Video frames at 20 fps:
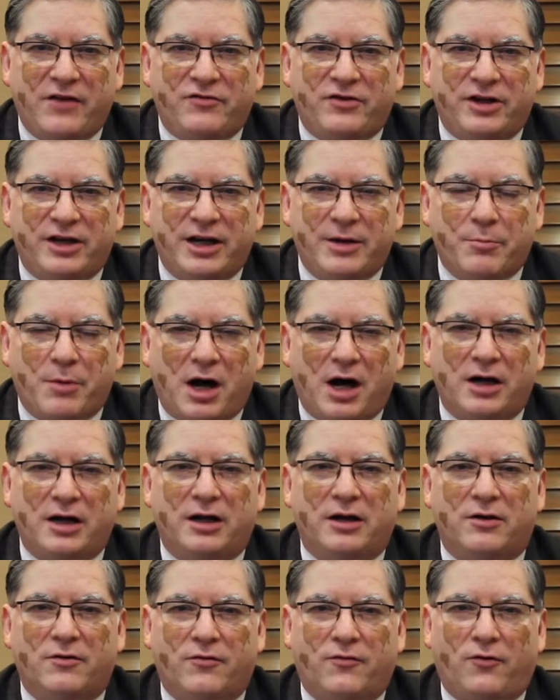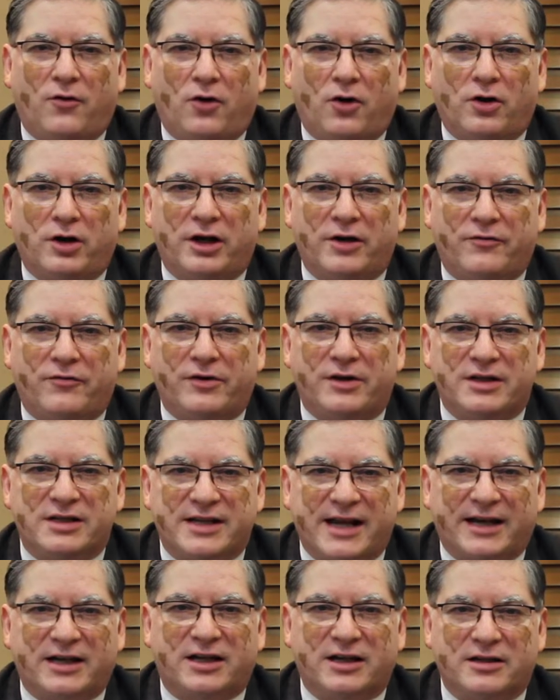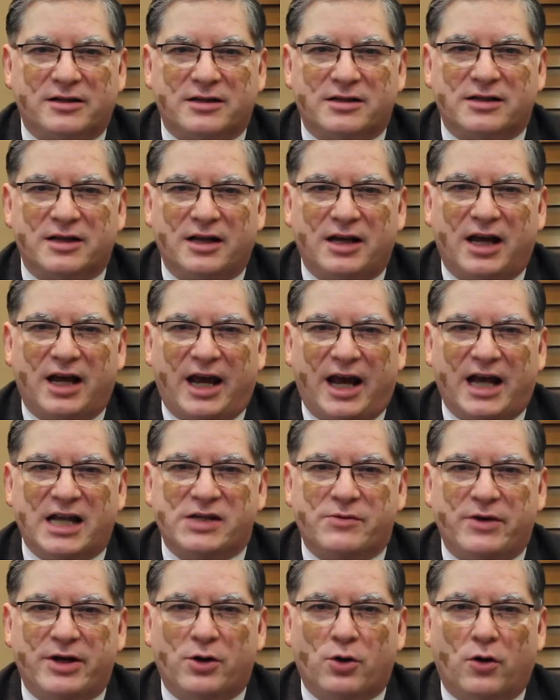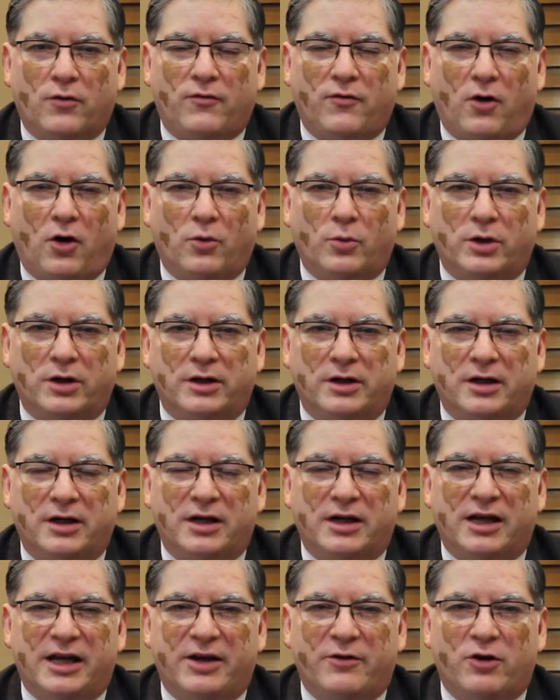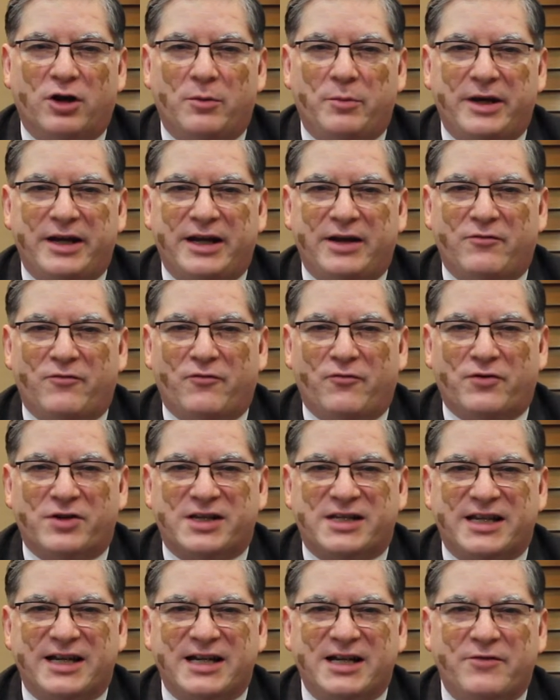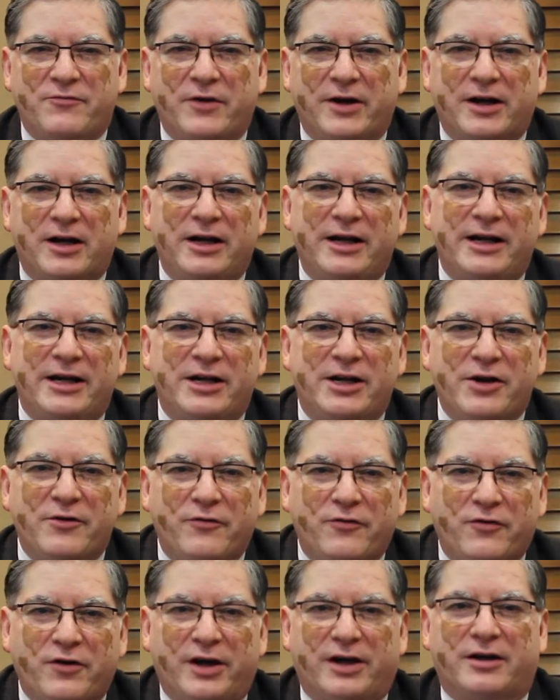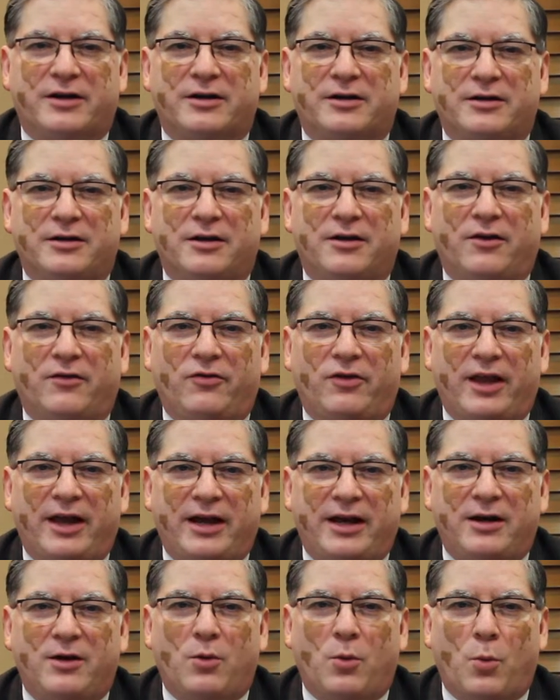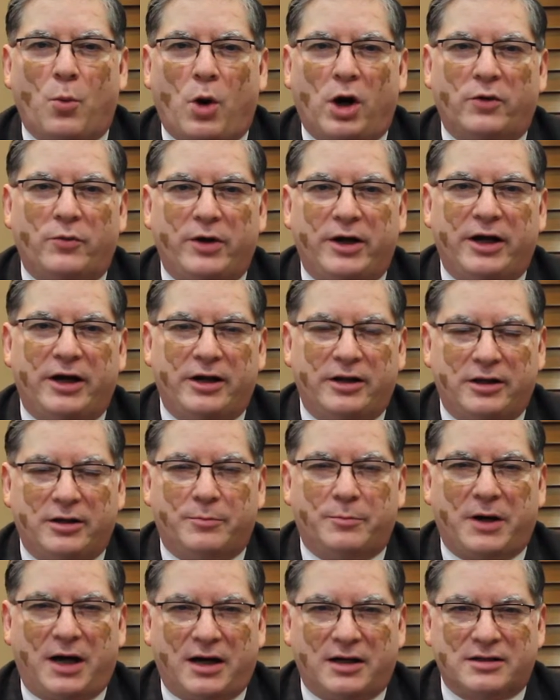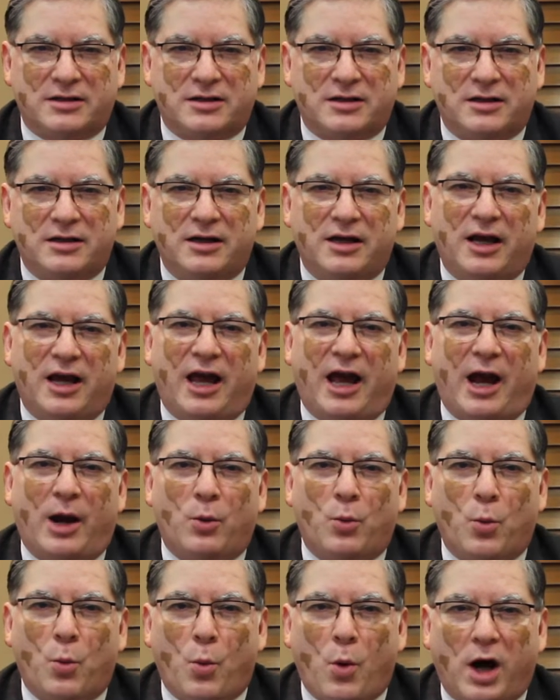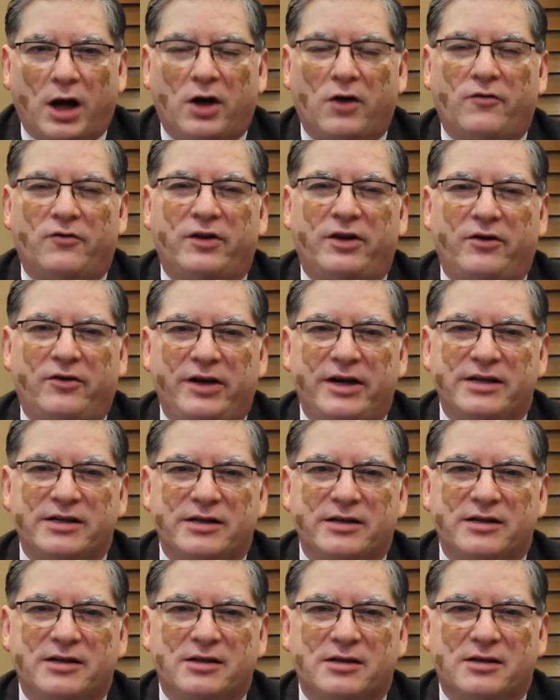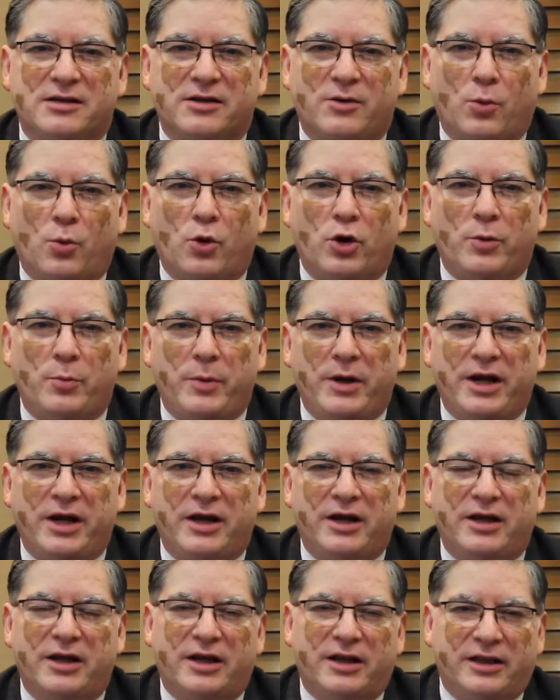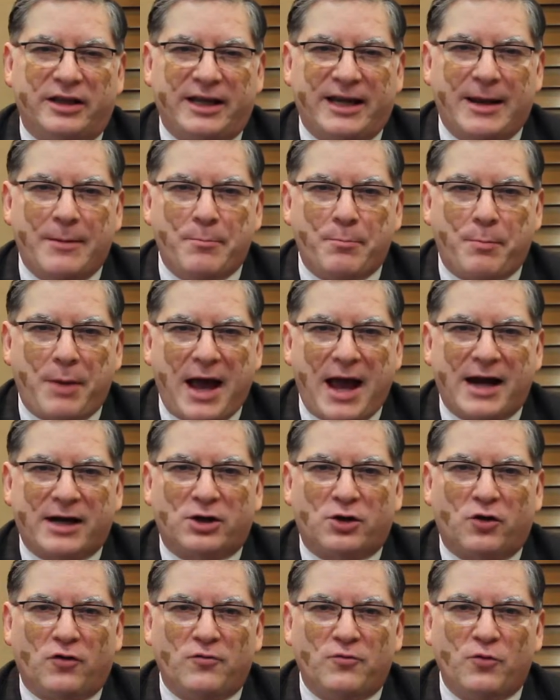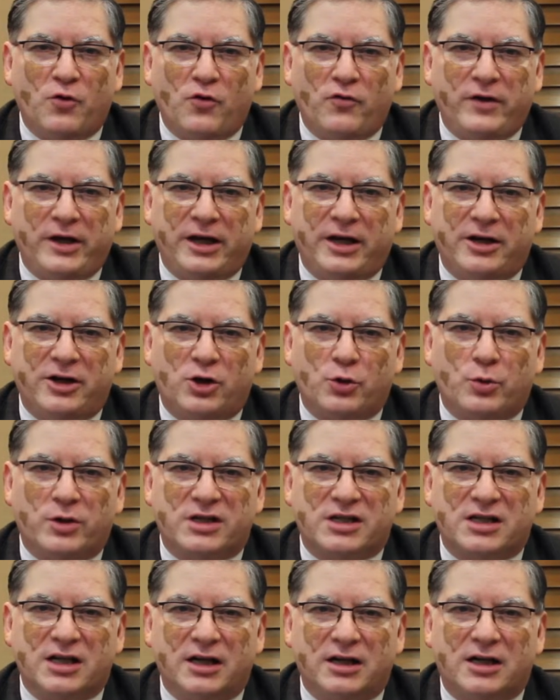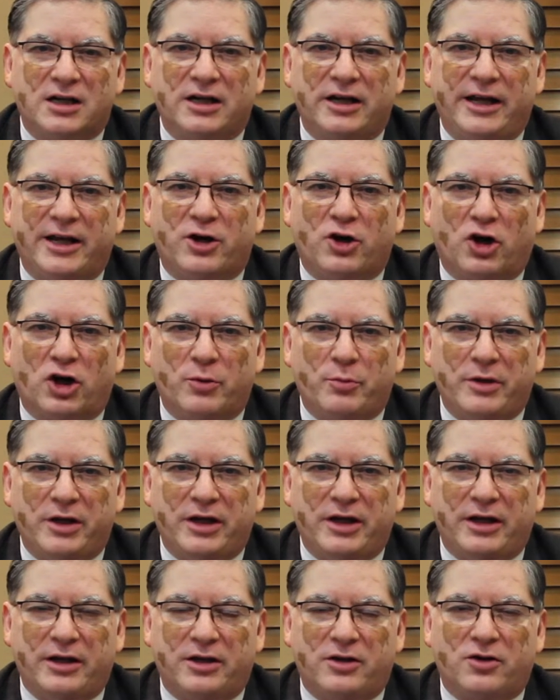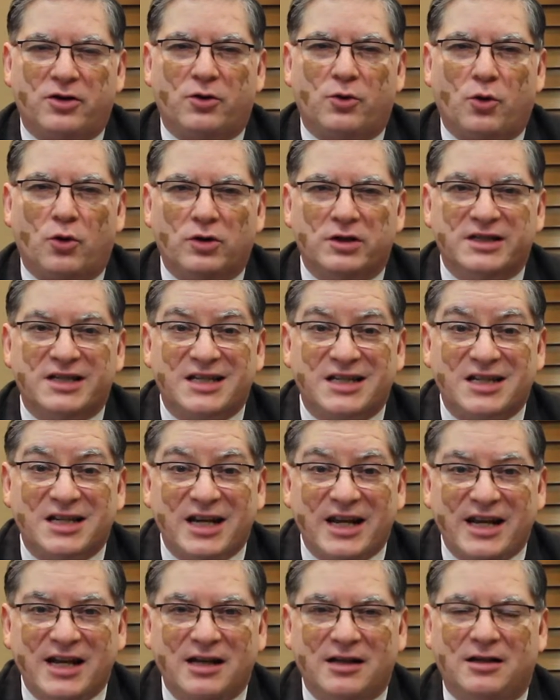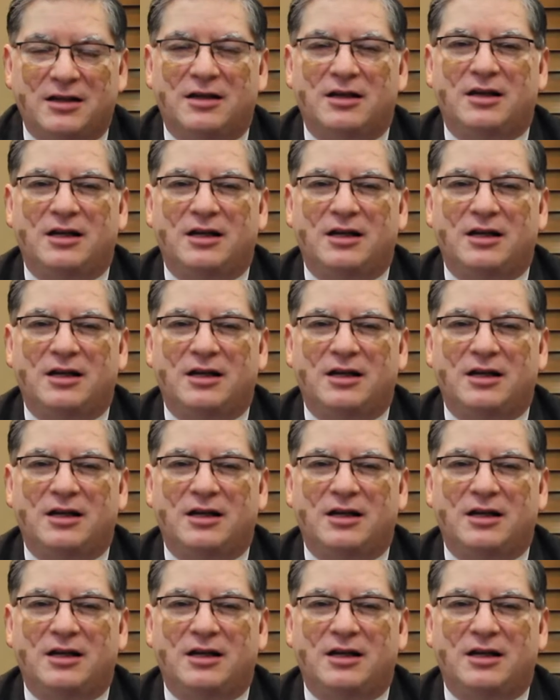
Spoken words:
the demand for different sectors as we go forward will be significantly different than what we did in the past. And one of the reasons would be the impact of moving into a circular economy into the whole steel